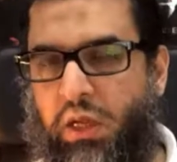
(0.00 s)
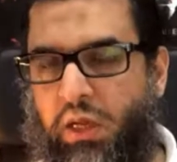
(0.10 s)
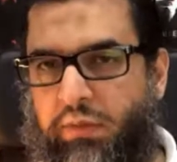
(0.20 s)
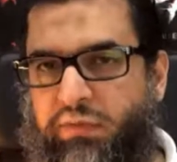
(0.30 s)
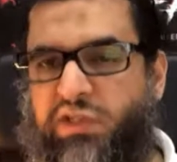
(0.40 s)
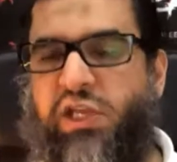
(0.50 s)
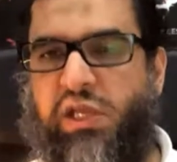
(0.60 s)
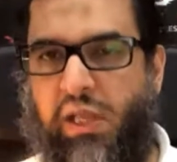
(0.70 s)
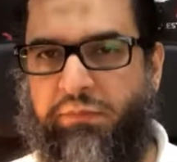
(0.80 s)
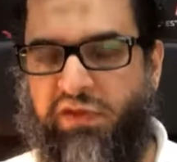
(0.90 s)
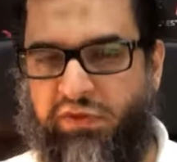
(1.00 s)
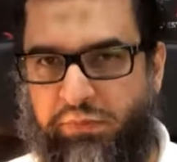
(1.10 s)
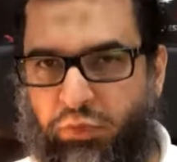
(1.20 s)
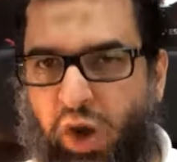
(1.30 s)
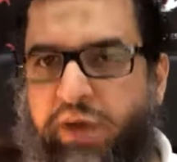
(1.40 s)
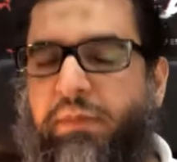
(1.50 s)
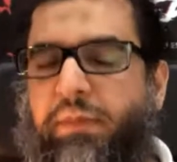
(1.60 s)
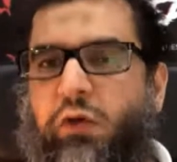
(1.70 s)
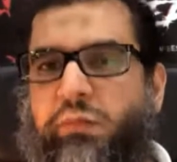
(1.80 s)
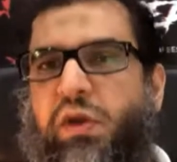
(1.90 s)
which he brought
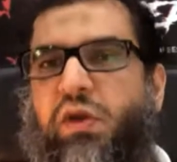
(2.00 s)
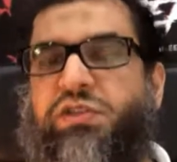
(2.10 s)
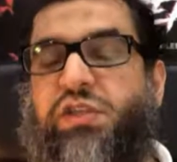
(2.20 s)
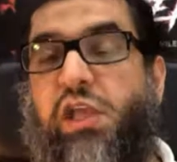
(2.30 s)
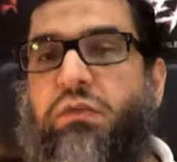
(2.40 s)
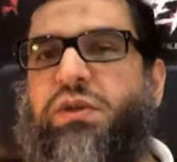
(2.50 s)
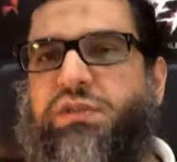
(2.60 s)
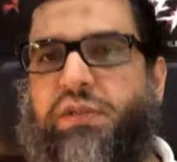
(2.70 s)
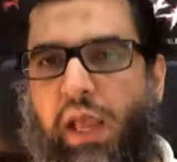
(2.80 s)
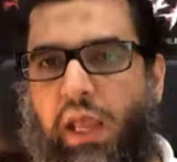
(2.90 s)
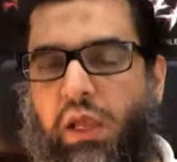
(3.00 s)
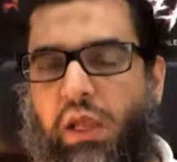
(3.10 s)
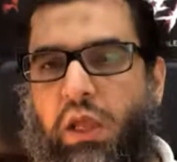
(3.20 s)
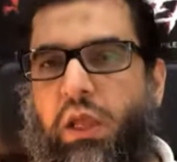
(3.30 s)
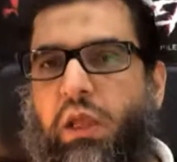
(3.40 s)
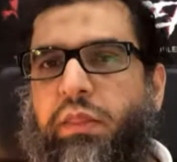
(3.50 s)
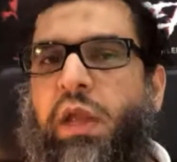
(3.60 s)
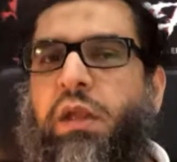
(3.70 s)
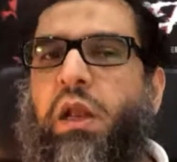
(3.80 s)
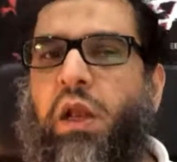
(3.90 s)
about because he was saying that Al